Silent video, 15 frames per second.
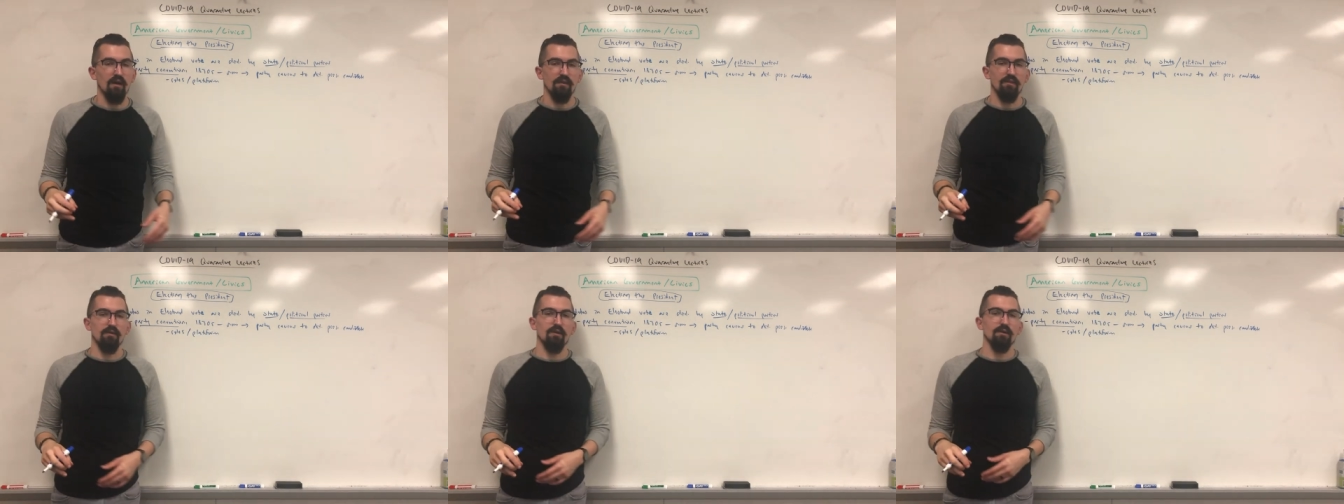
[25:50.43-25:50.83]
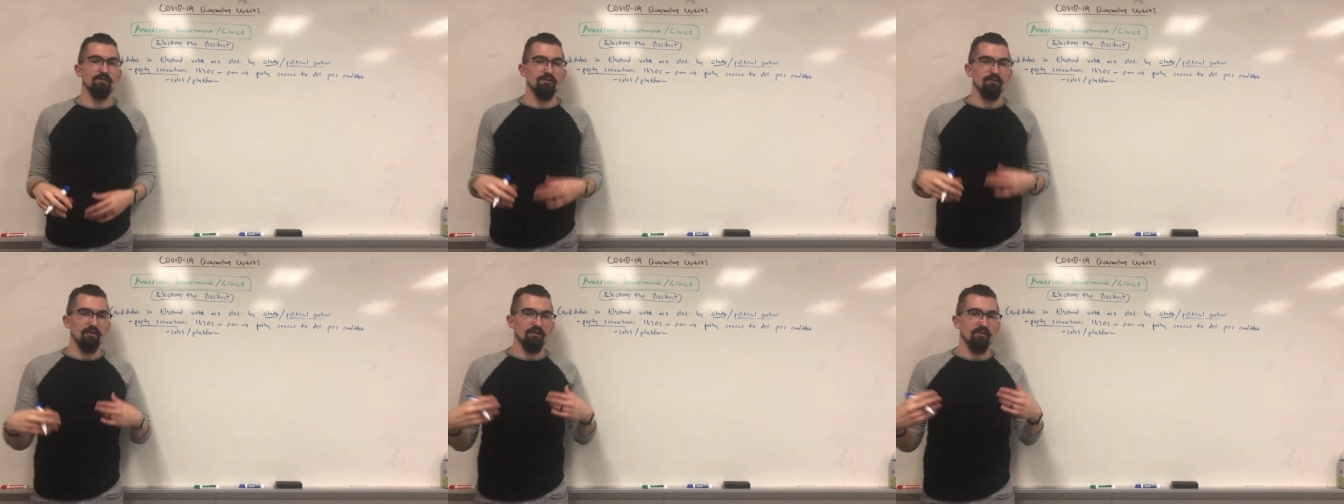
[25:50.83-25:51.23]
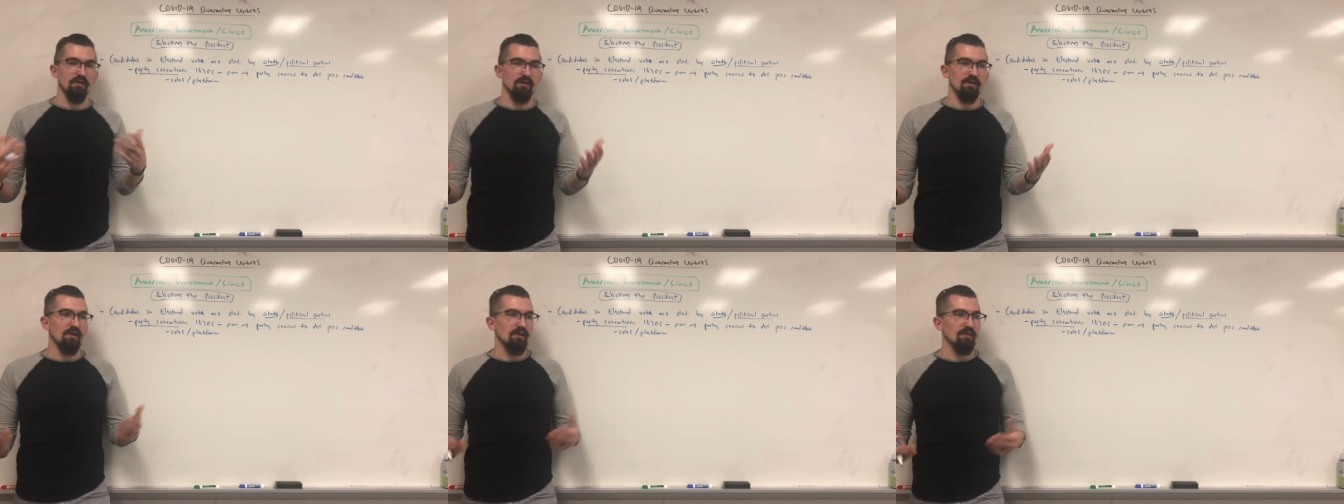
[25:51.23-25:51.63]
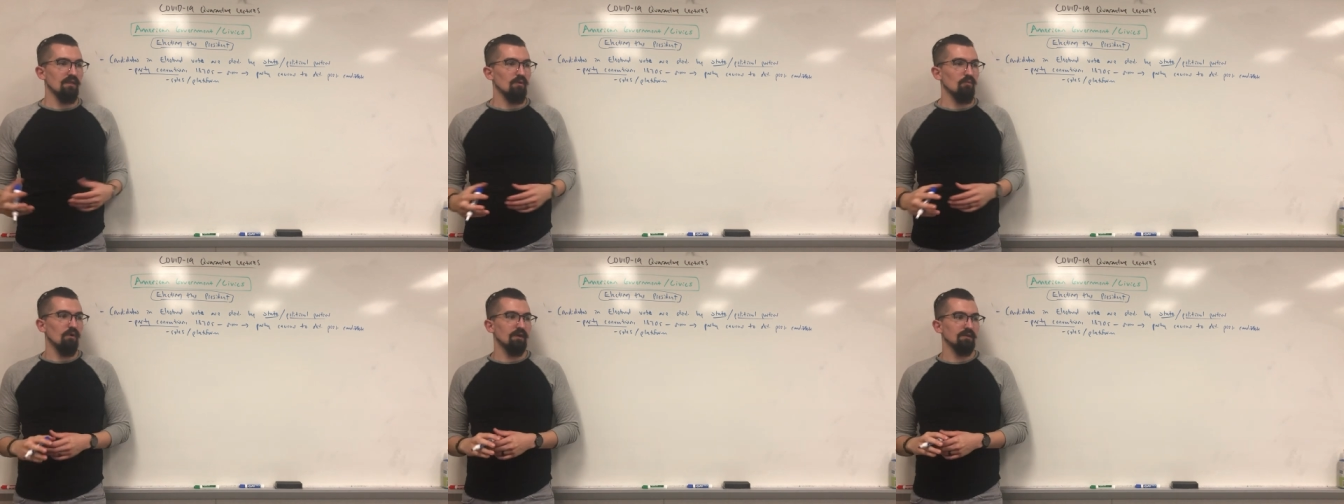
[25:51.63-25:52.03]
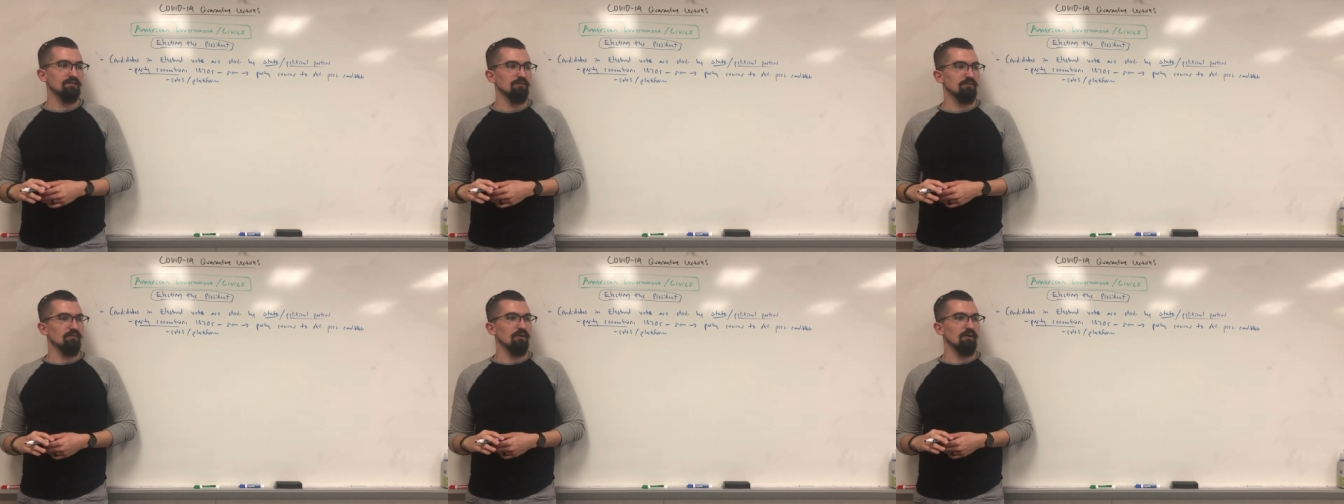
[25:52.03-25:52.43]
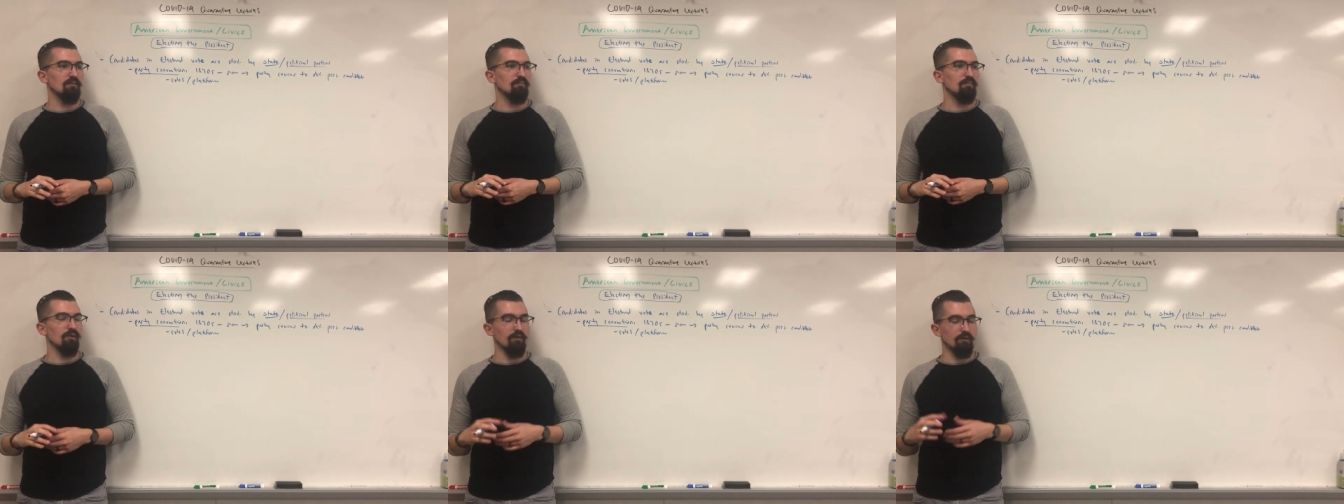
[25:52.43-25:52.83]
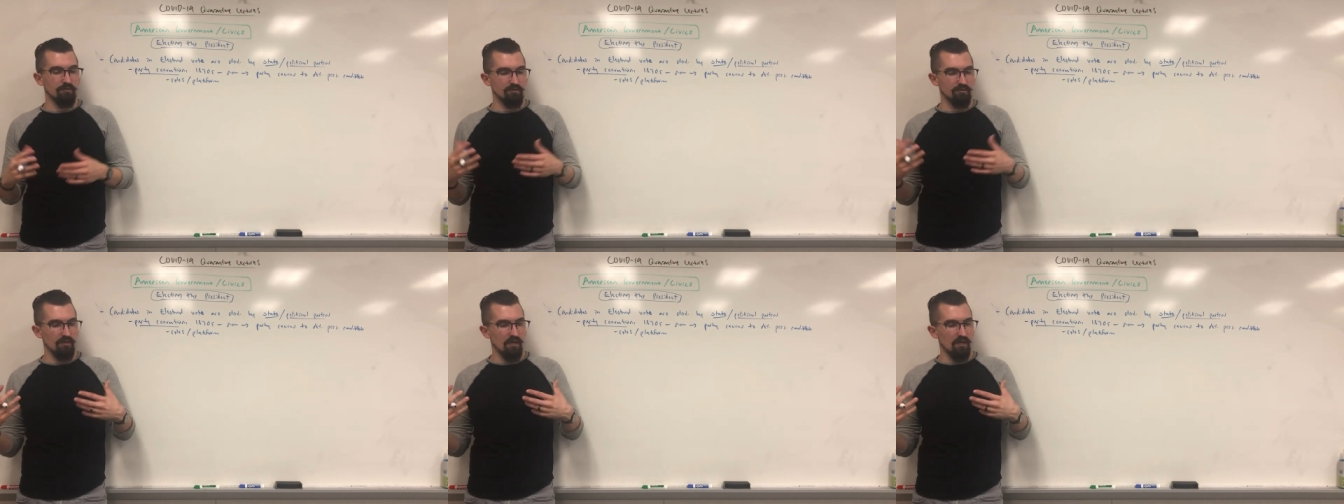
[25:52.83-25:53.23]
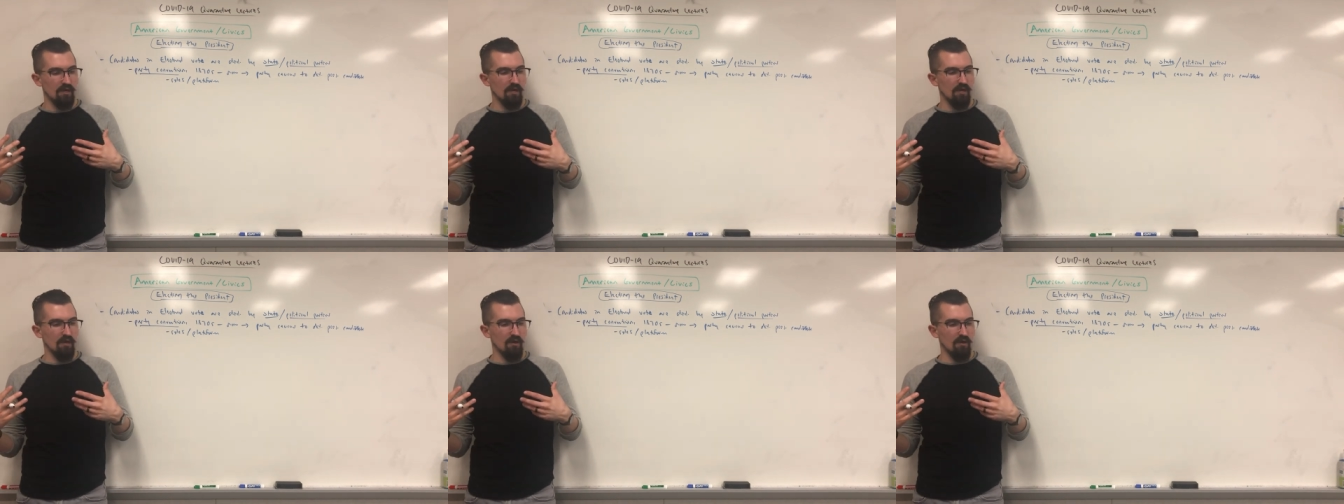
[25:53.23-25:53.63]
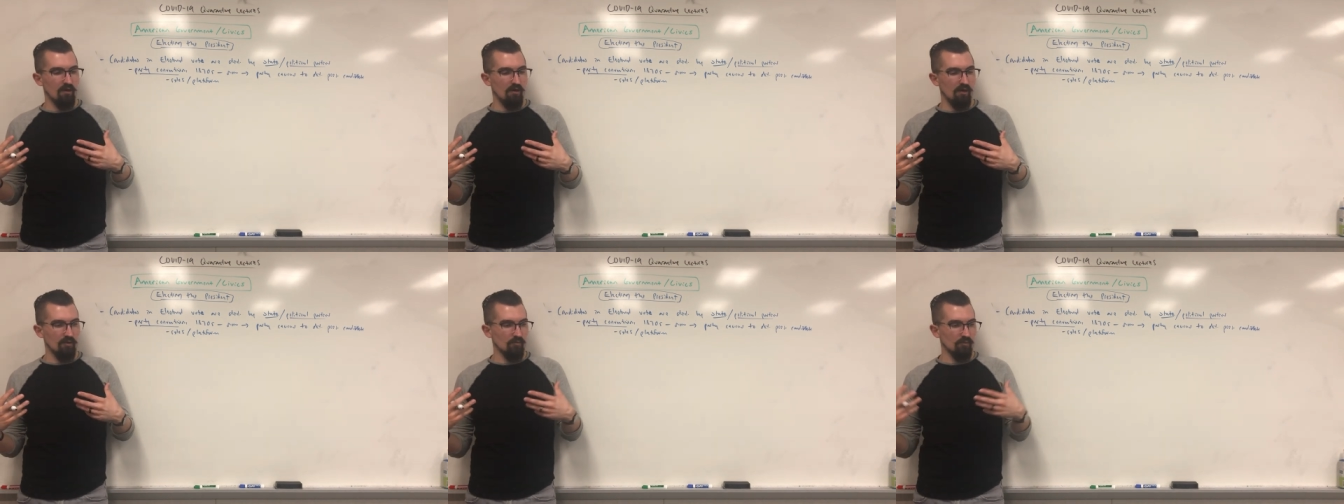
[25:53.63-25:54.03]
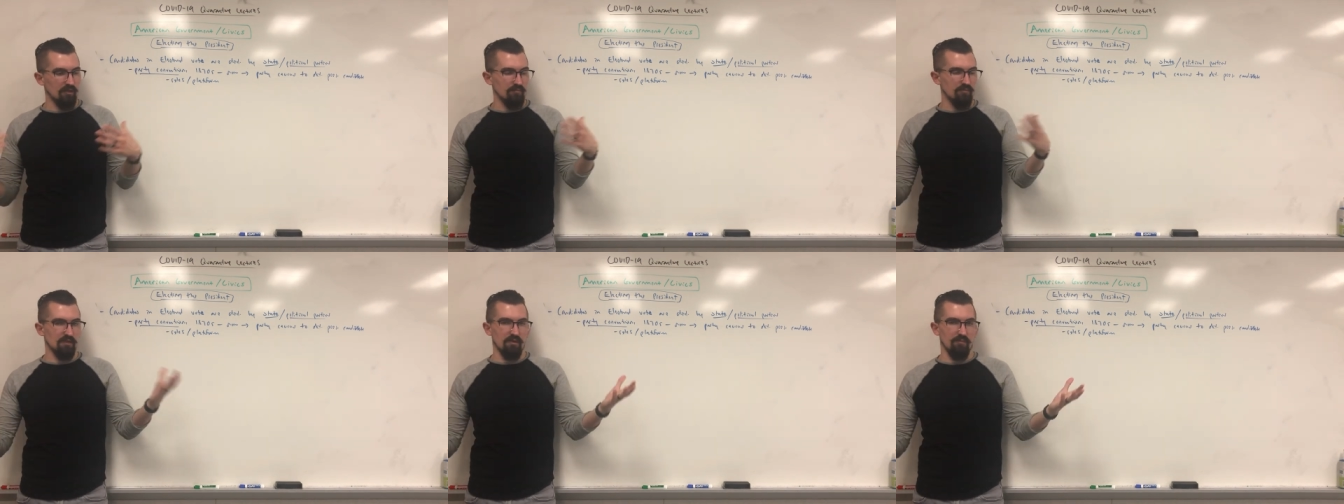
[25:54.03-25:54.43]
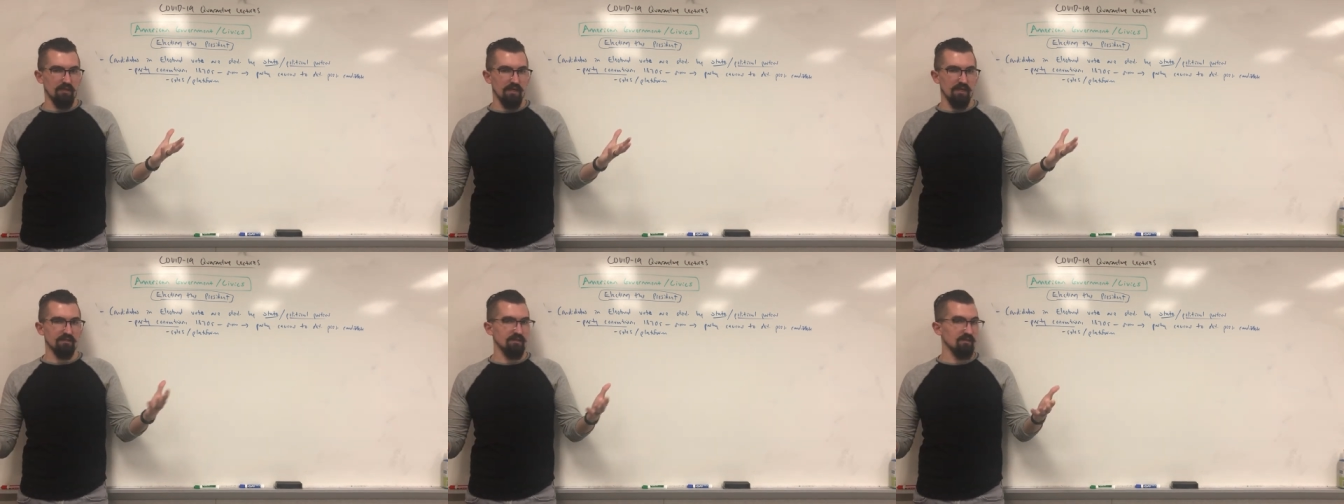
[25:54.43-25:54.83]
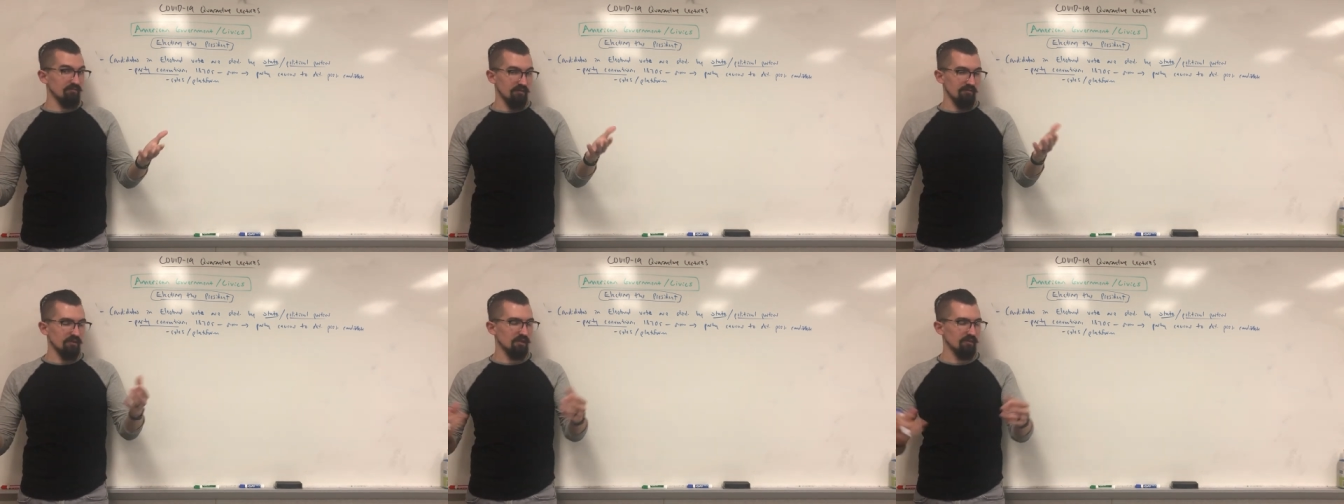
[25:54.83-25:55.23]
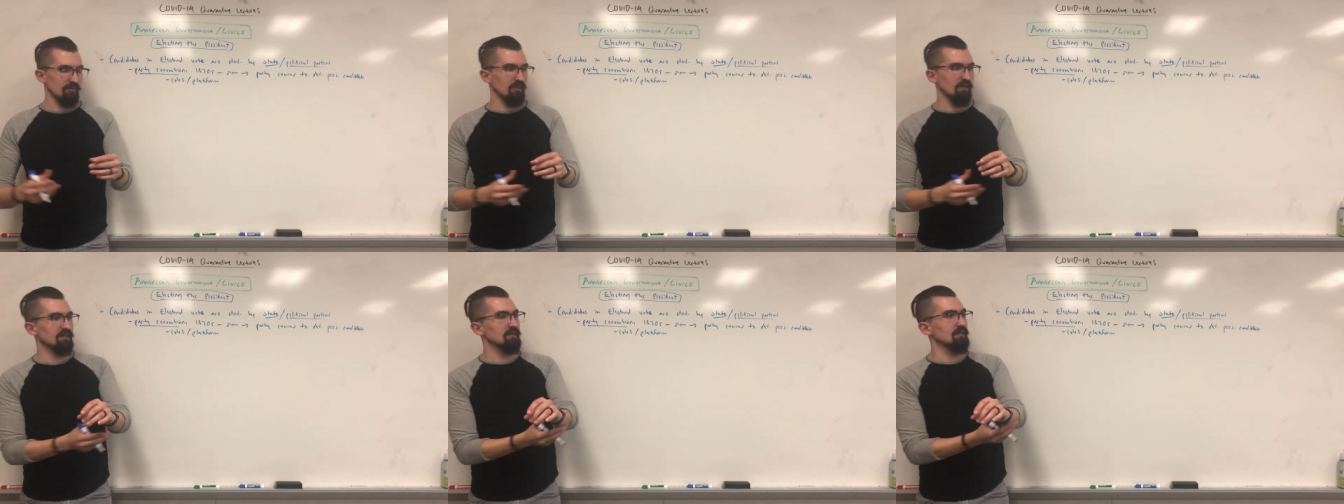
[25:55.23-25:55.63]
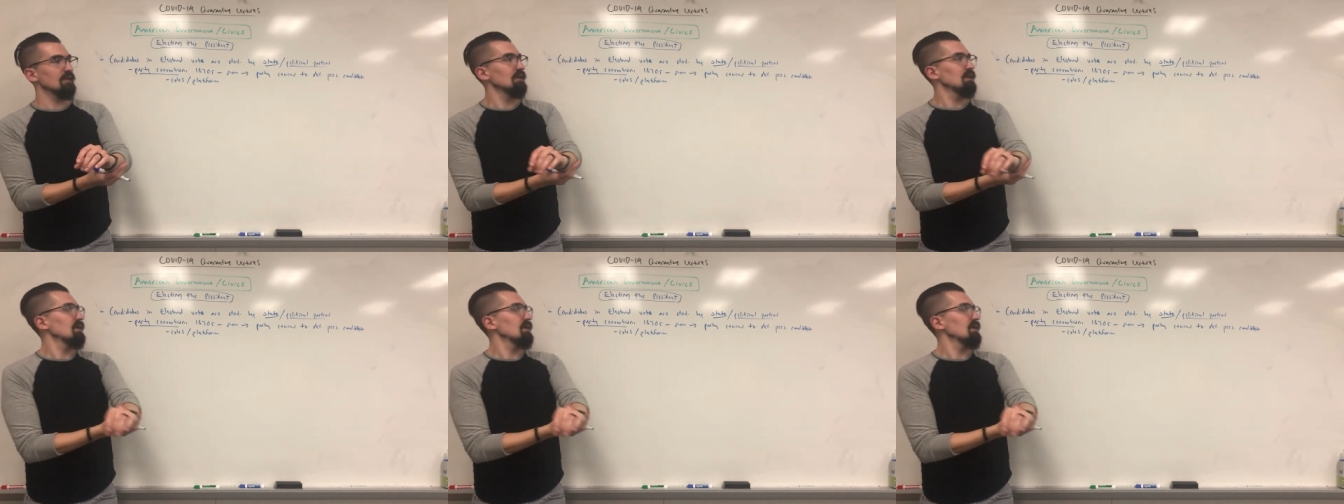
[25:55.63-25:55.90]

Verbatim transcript: their issue that they want to push on when they become elected, if they become elected.